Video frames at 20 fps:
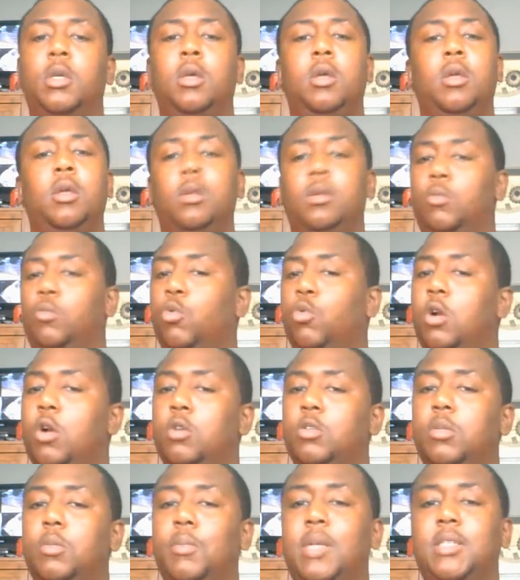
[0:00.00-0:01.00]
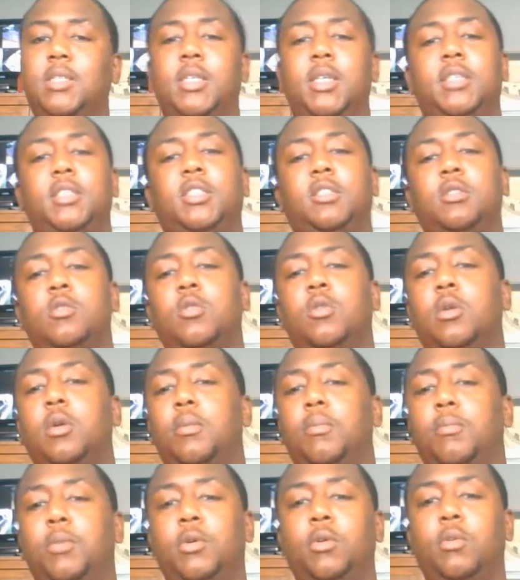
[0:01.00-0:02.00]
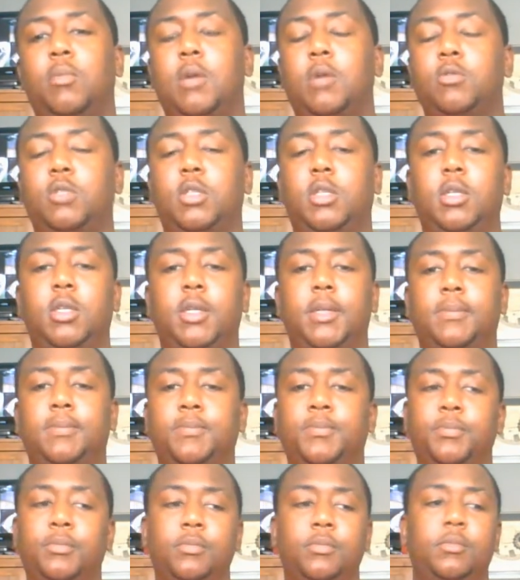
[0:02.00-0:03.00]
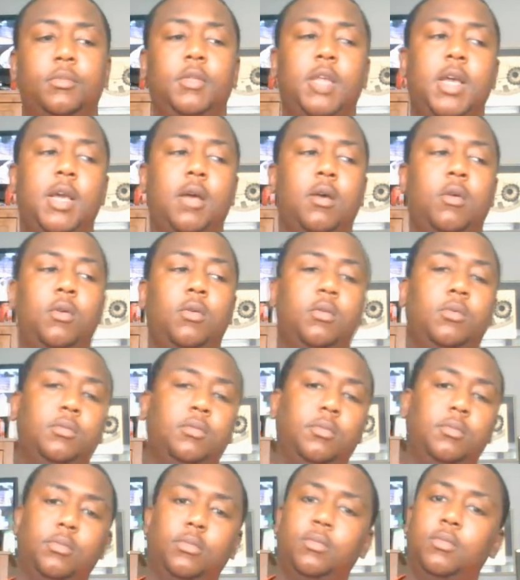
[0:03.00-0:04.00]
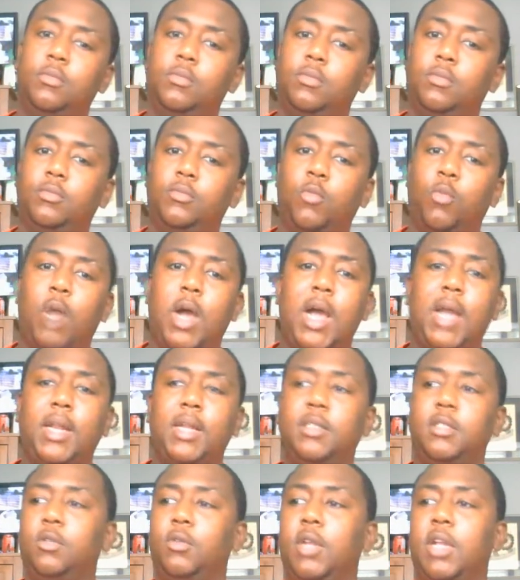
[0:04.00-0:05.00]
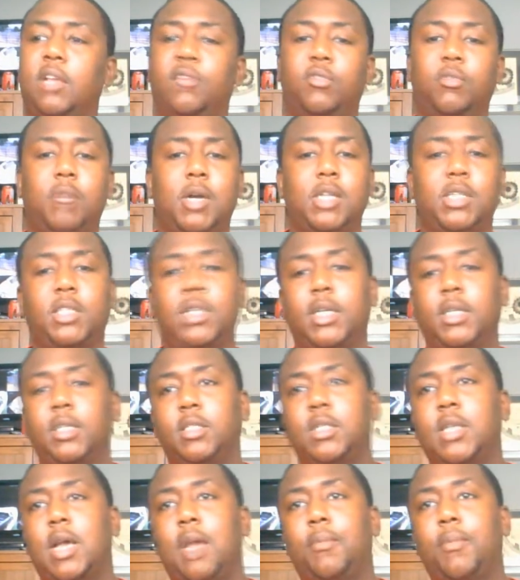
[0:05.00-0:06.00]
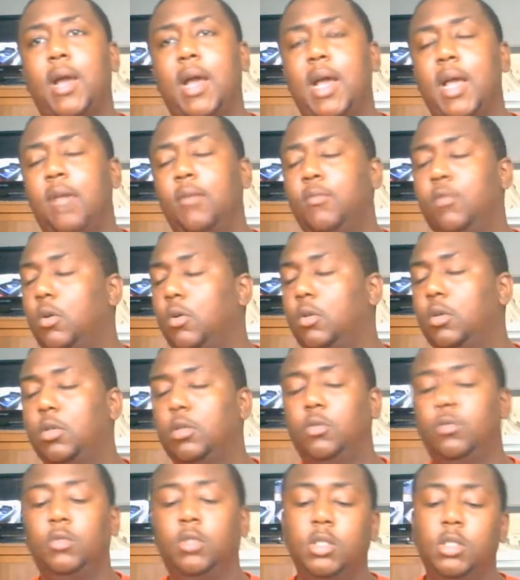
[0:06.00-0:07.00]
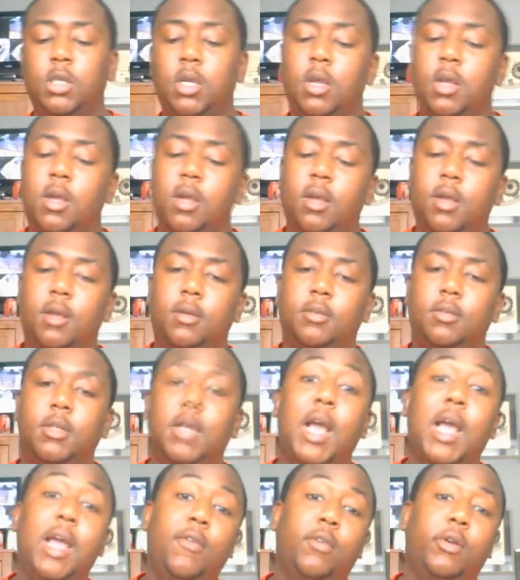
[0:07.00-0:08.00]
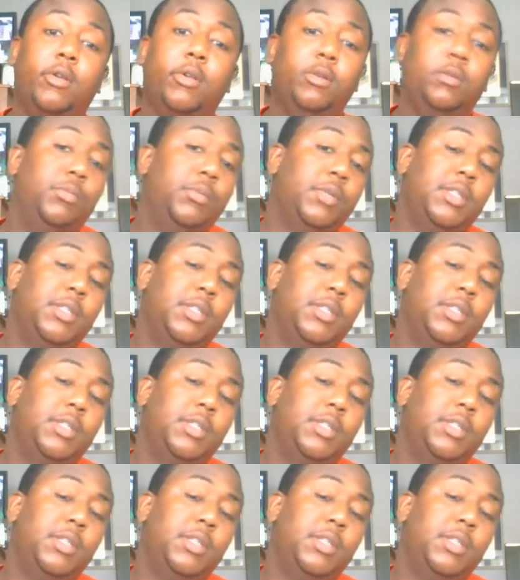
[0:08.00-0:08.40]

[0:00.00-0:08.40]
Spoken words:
went on to my second store. Boom, I was good. Now, why I didn't do that for my second stop, I have no clue. I have a clue, but